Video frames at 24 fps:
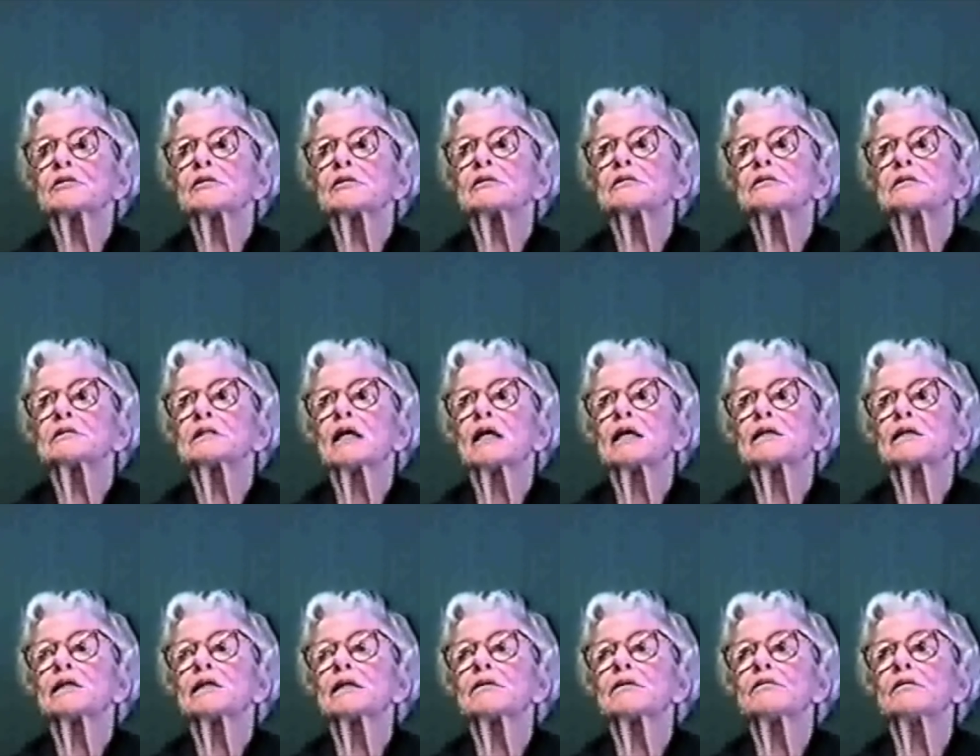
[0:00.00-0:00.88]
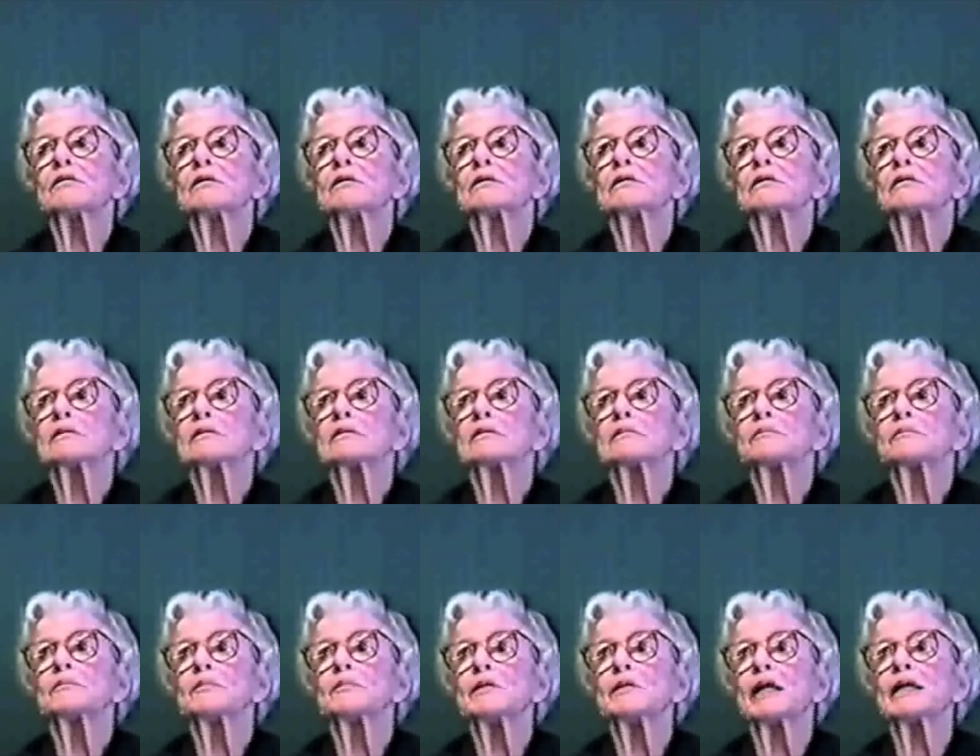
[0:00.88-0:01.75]
study
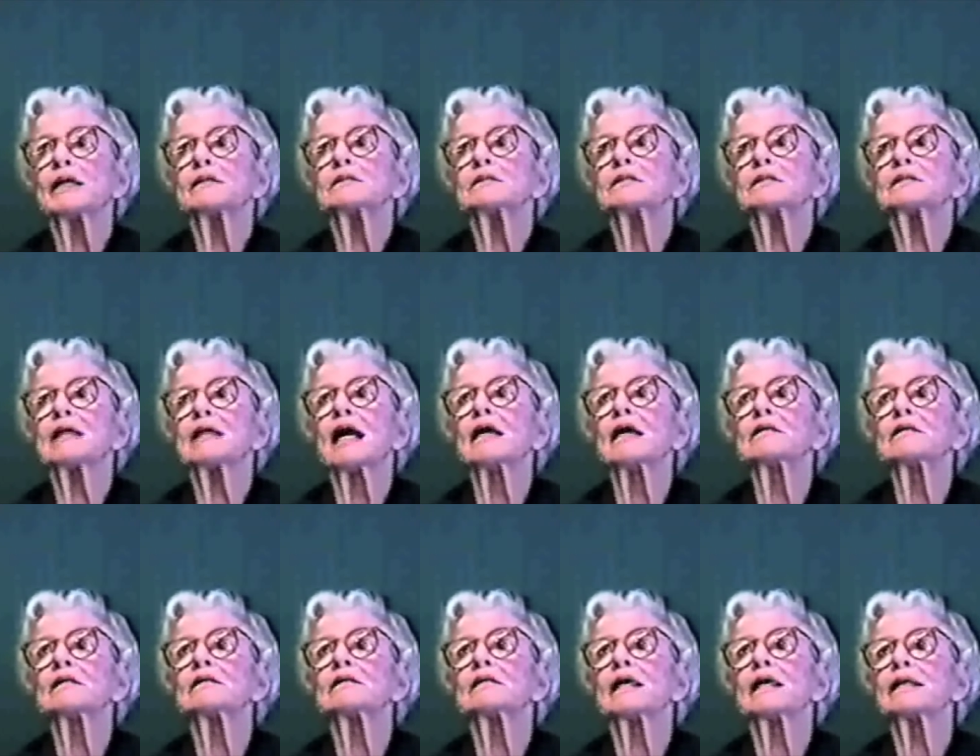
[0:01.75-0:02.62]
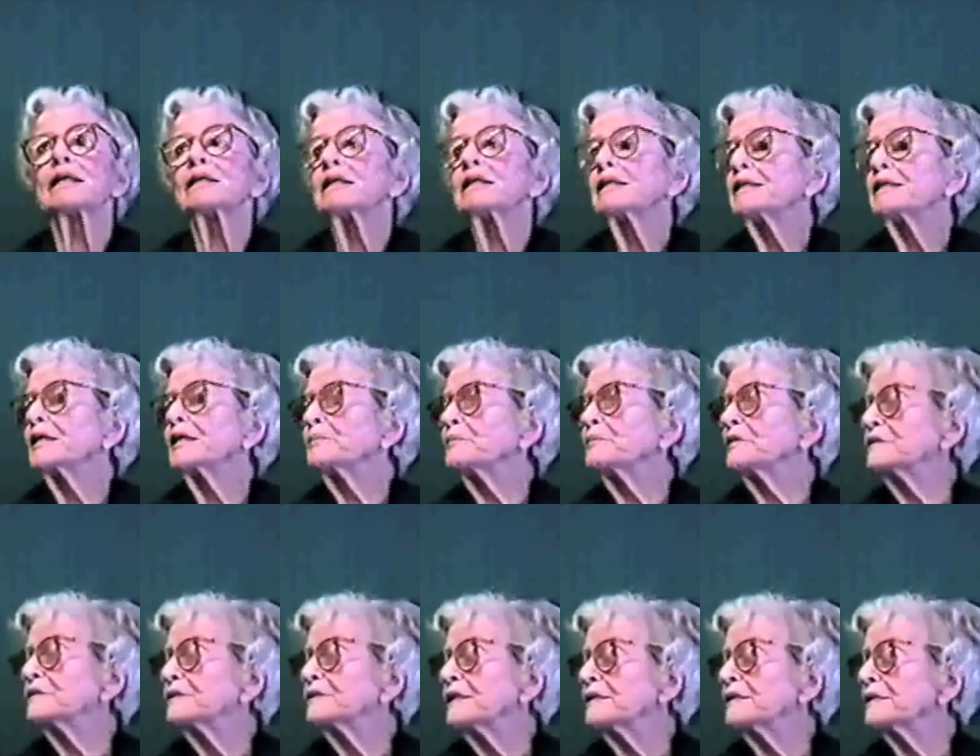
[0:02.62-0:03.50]
places, other than, let me
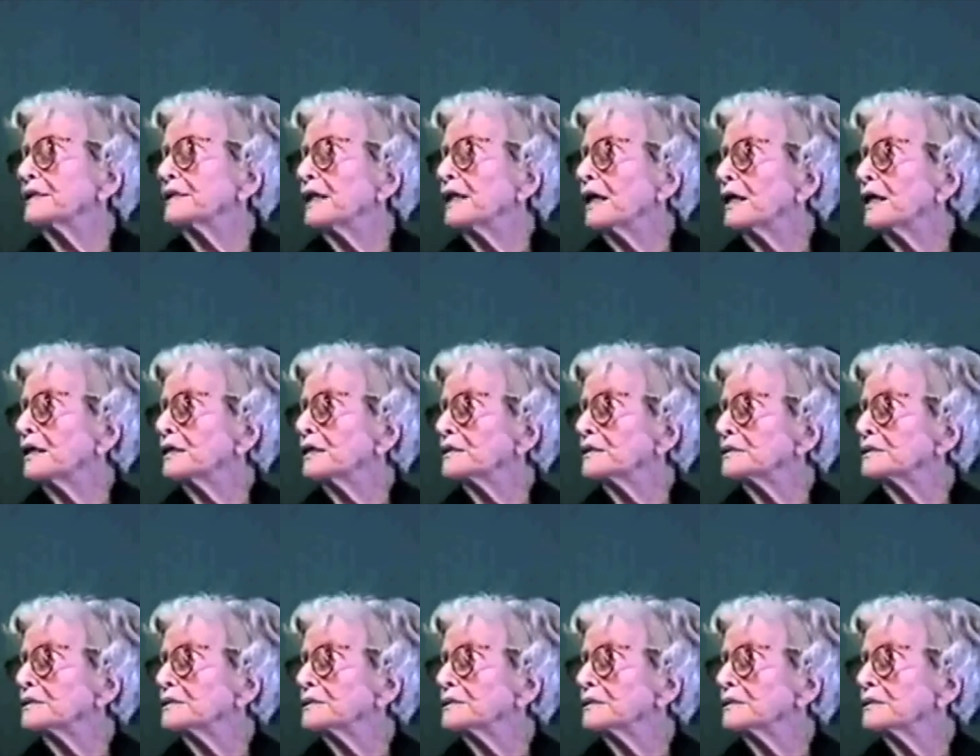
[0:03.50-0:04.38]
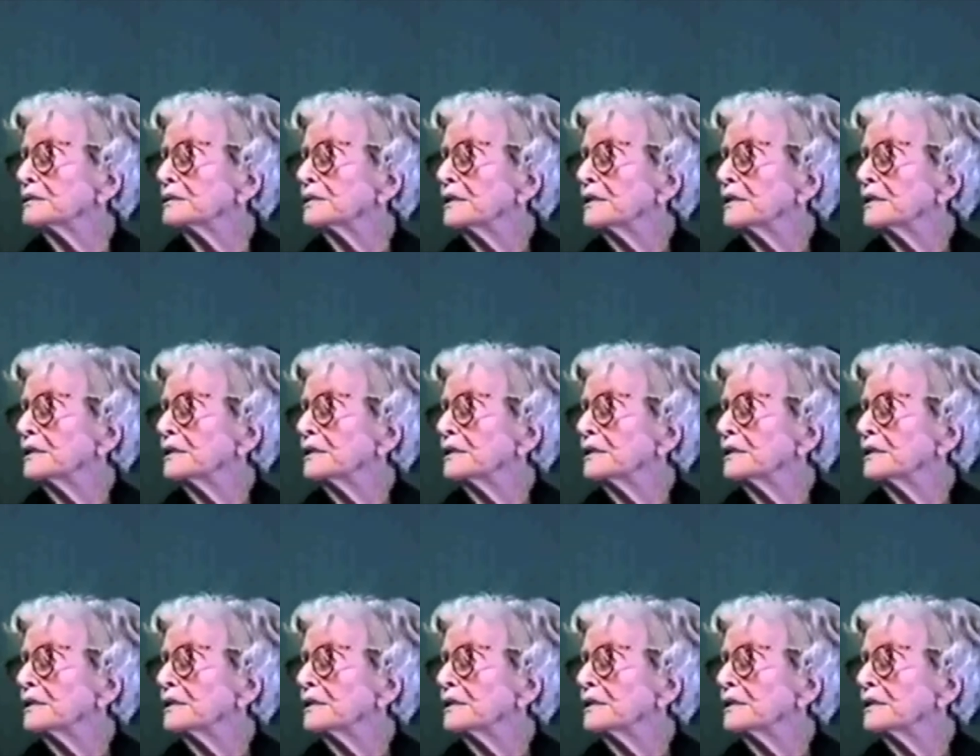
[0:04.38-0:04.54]
say, the arts,